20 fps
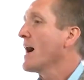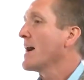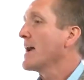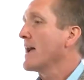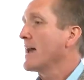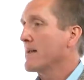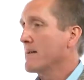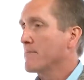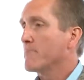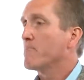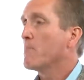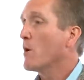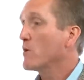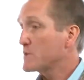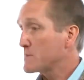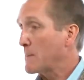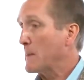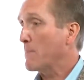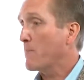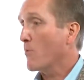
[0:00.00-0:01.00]
and
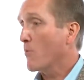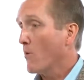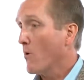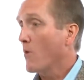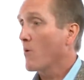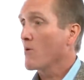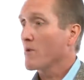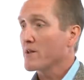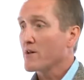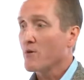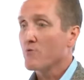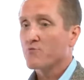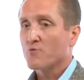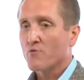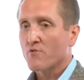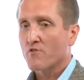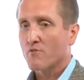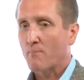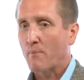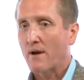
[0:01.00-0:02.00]
most people will only go through
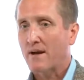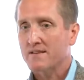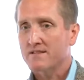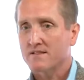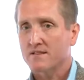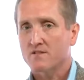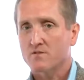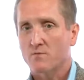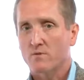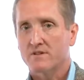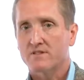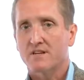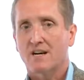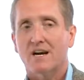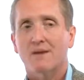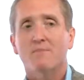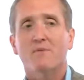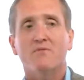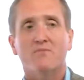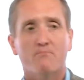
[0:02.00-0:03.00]
this process one
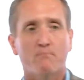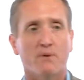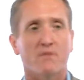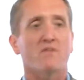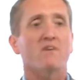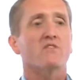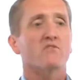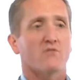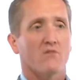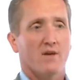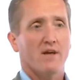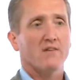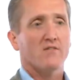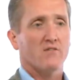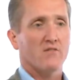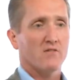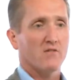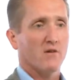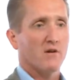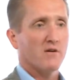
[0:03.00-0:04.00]
time, but these are
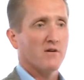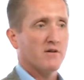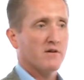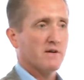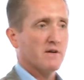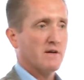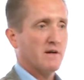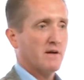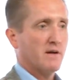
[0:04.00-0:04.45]
lessons learned.